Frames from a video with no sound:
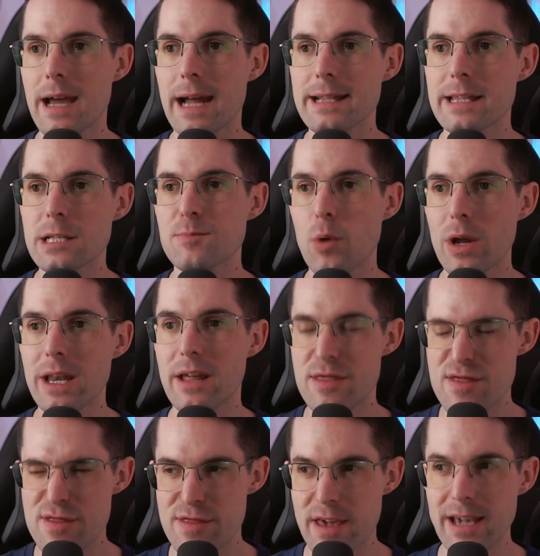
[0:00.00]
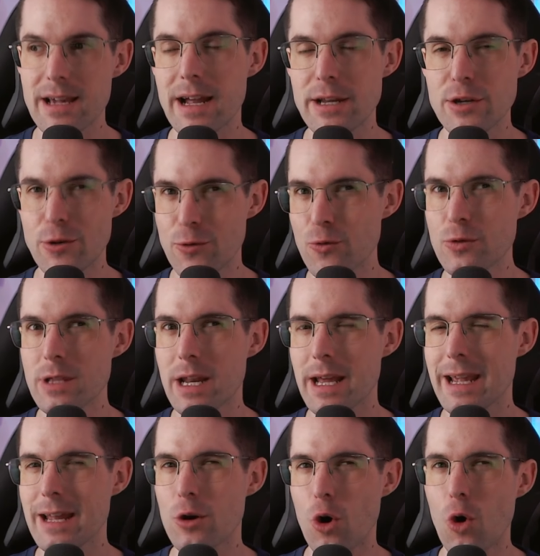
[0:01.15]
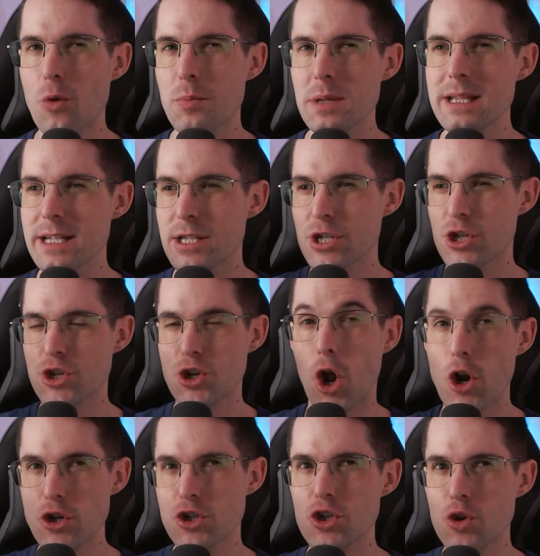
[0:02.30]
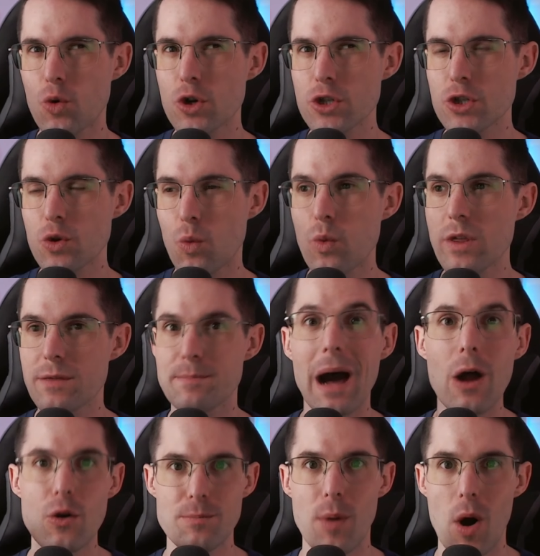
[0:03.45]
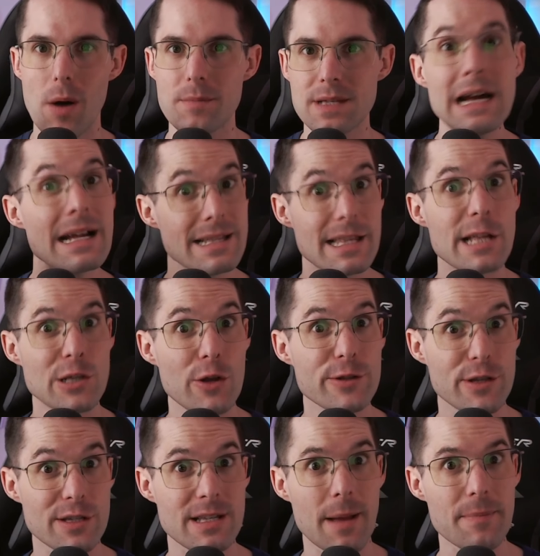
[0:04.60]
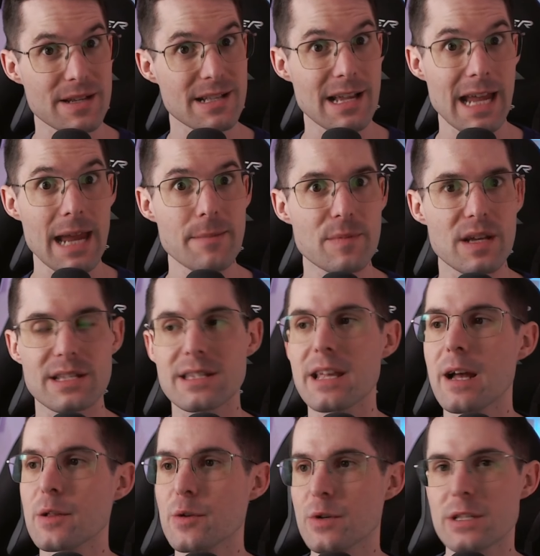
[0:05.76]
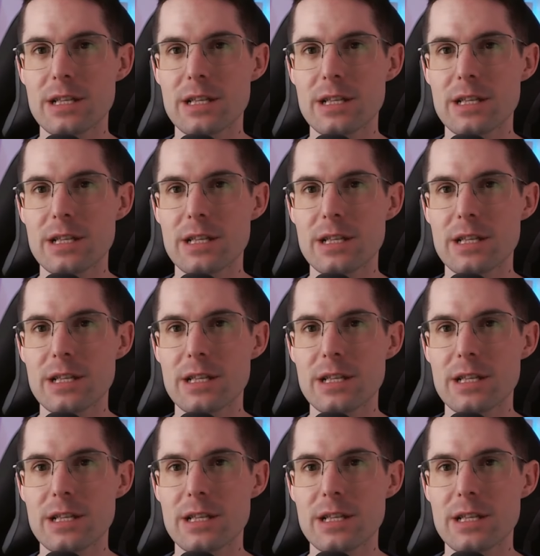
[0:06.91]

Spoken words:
At this point, I think I knew that I can open these charge doors with power bombs. That's also something the game doesn't tell you.